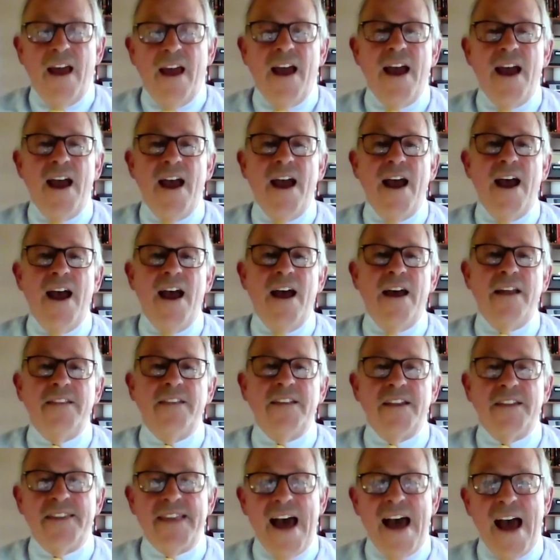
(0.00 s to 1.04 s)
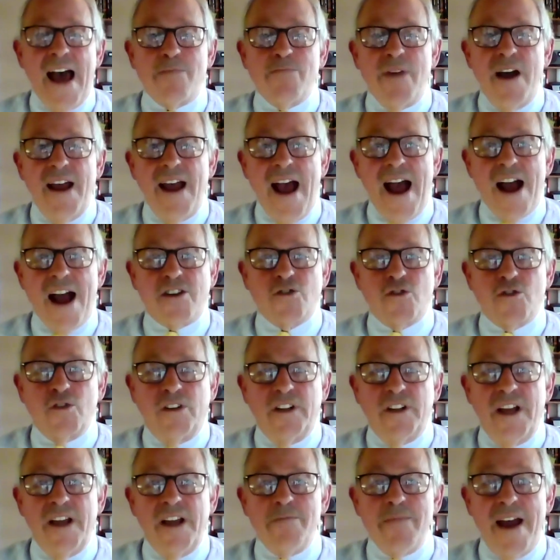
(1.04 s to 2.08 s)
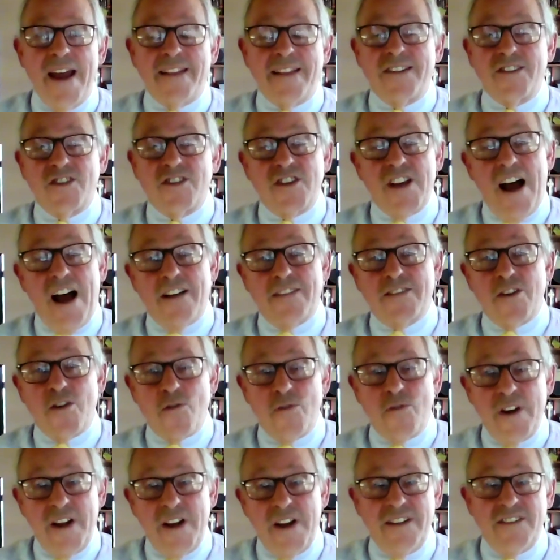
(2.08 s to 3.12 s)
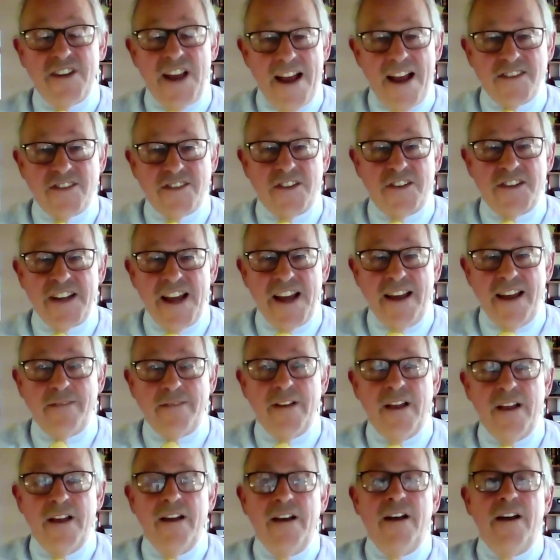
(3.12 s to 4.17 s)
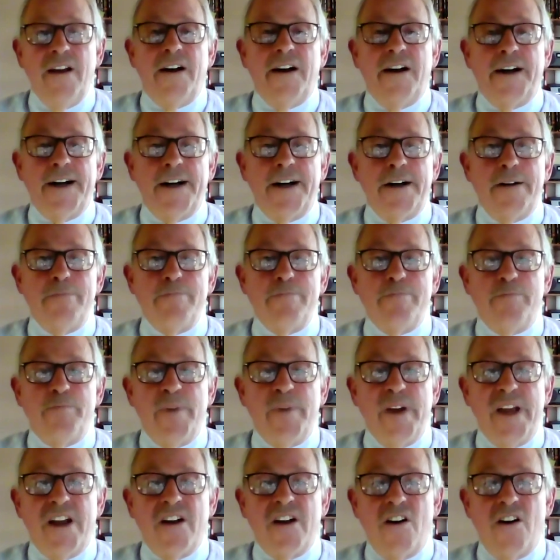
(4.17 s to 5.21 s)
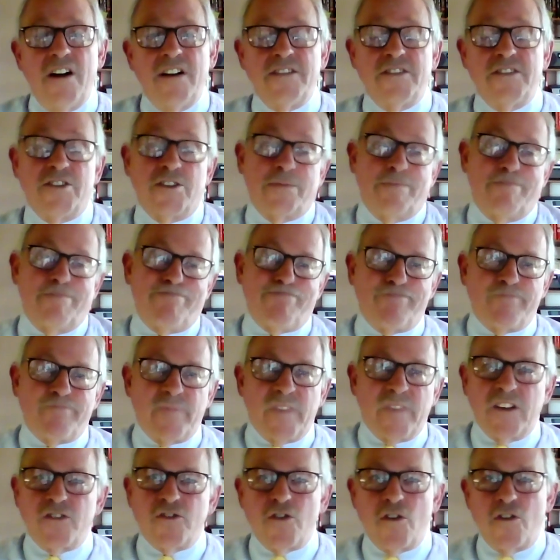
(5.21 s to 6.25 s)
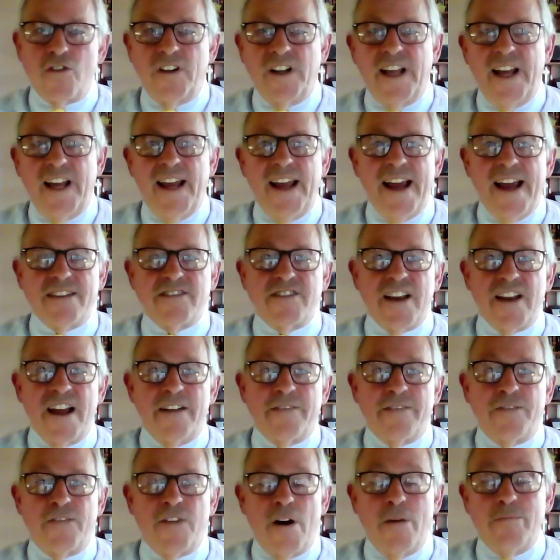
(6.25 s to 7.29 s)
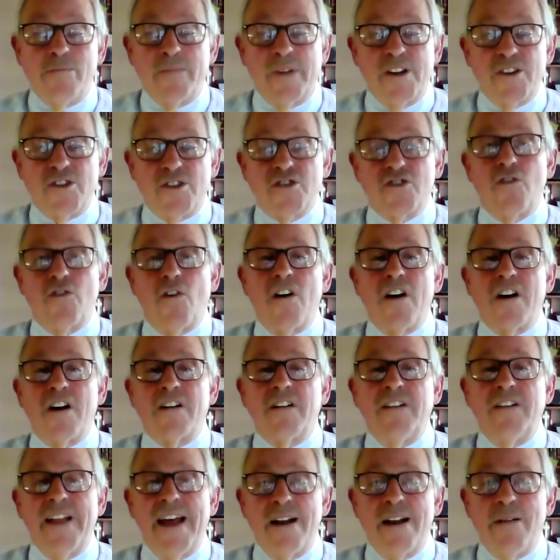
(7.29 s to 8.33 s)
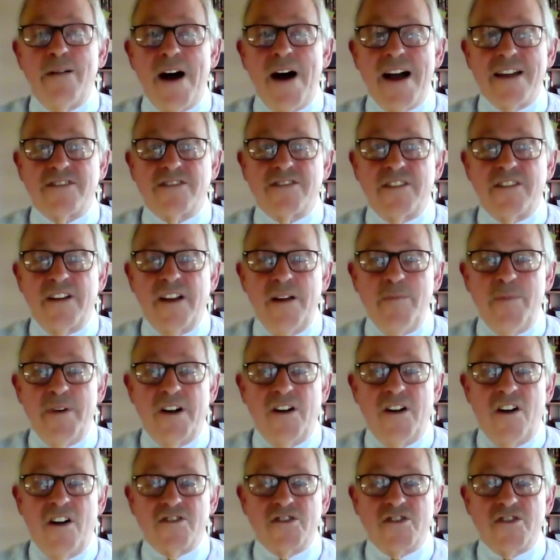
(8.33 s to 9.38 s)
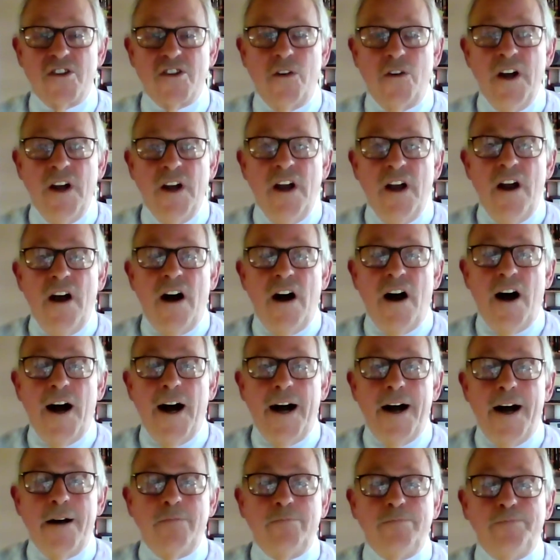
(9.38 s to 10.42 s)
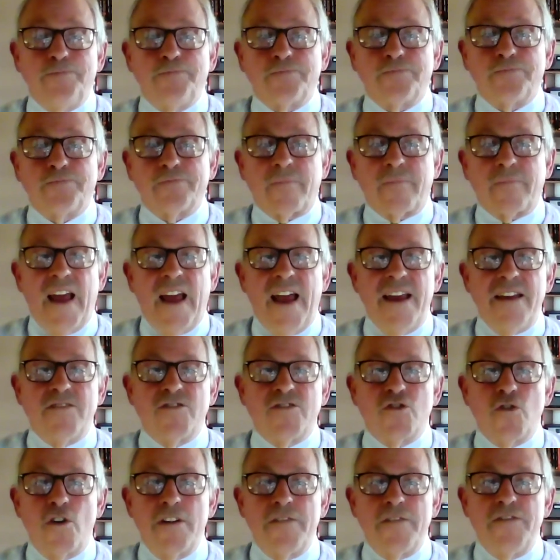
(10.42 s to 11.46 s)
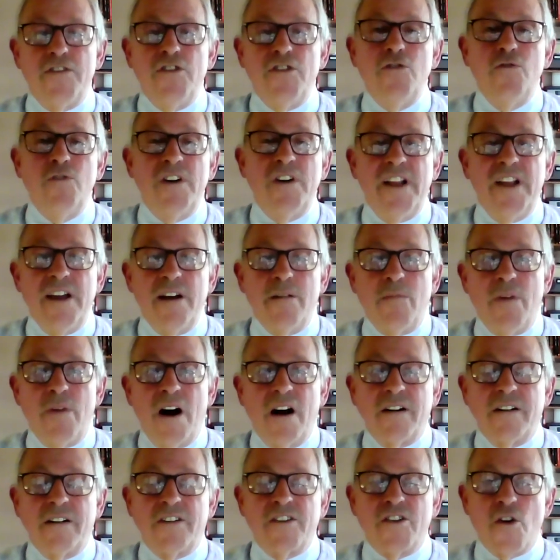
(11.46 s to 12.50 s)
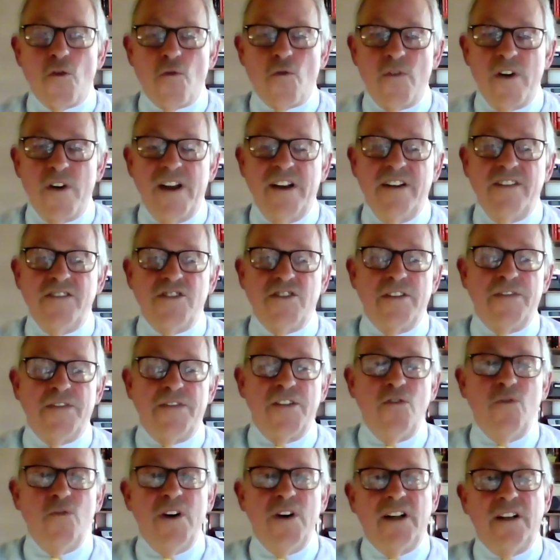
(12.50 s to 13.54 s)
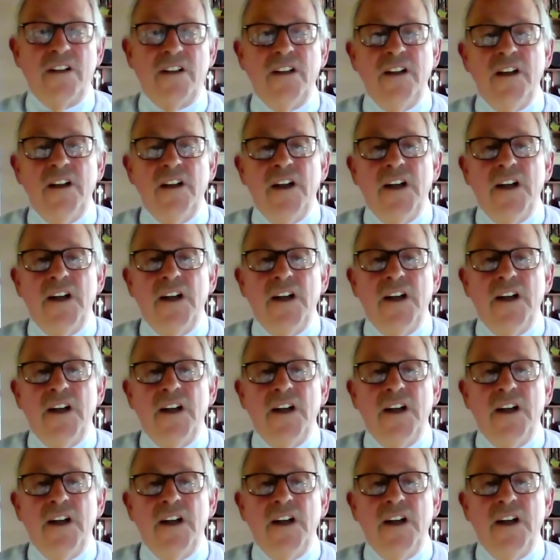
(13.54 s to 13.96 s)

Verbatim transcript: And that that may actually make the South Koreans hesitate um, because certainly as from historical animosity, but also um, a sort of unity among Koreans, if you will.